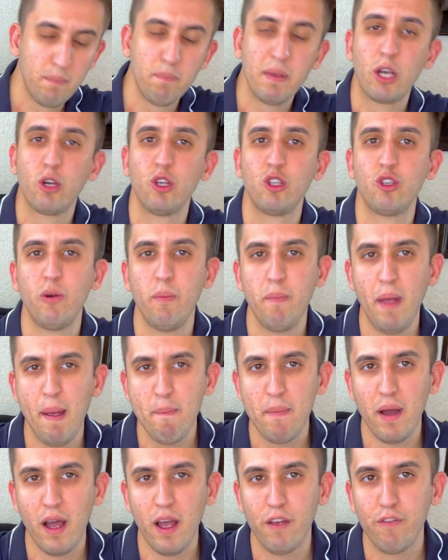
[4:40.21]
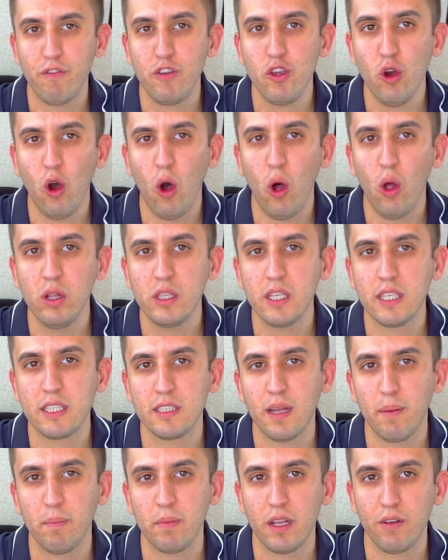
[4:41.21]
Because remember, if you're holding
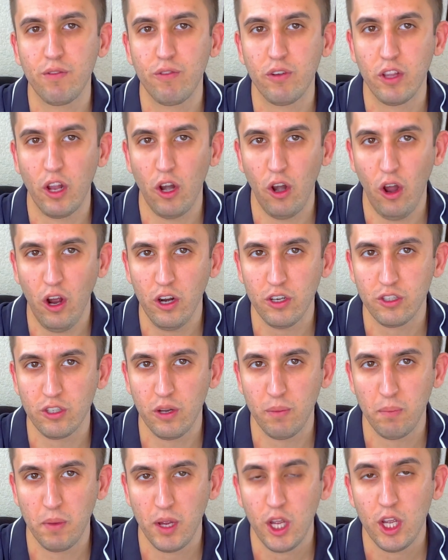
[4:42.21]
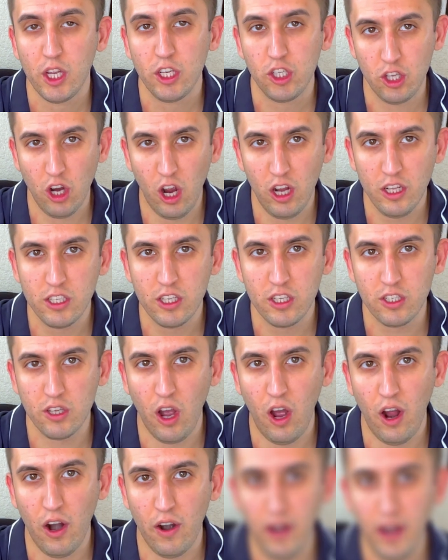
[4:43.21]
something for the long term, chances
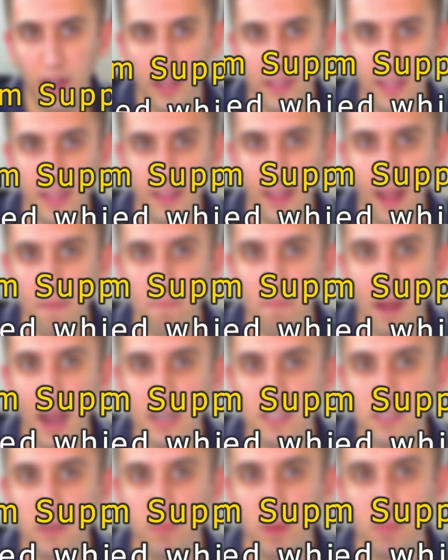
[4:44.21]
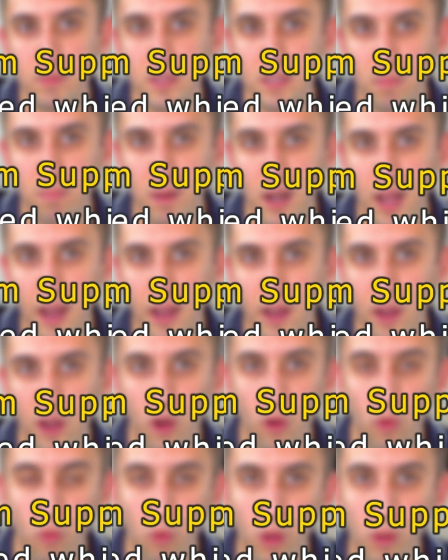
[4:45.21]
are that that maximum supply
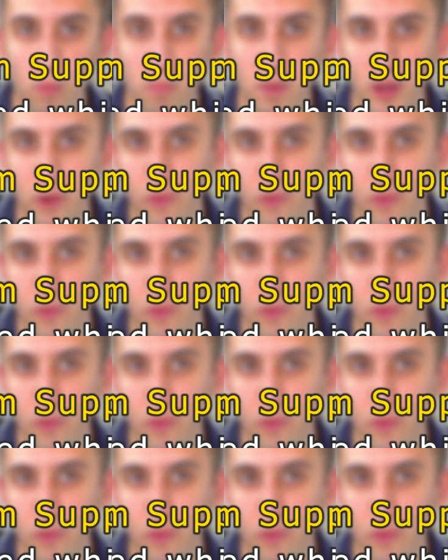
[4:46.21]
will be